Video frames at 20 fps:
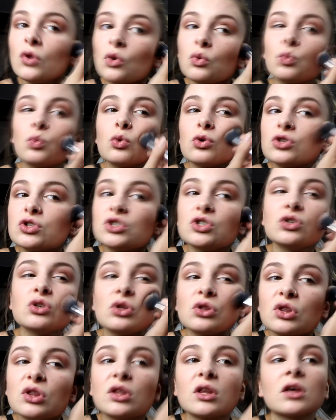What do
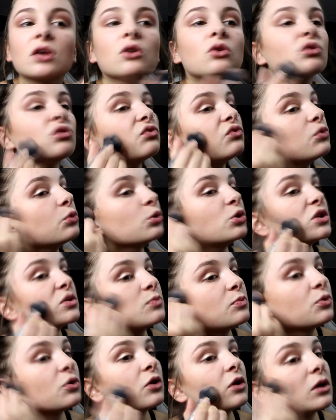you think of Lewis
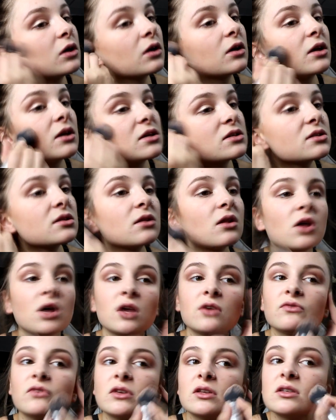putting his
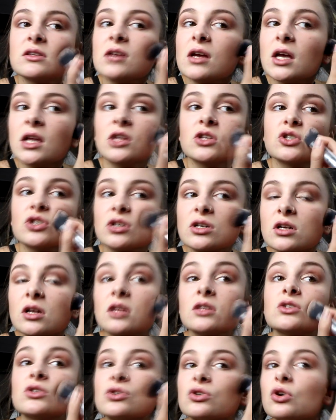life in danger
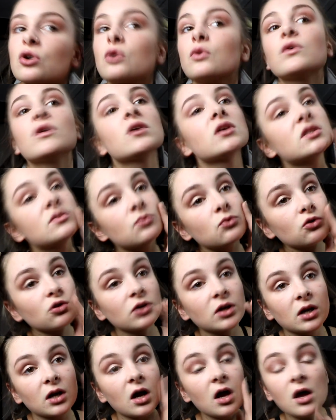to go
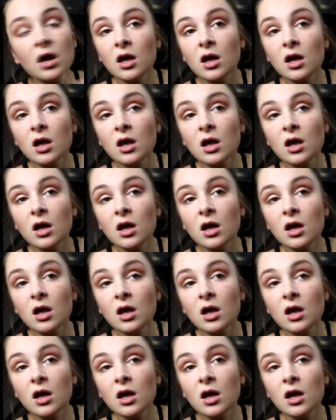exploring?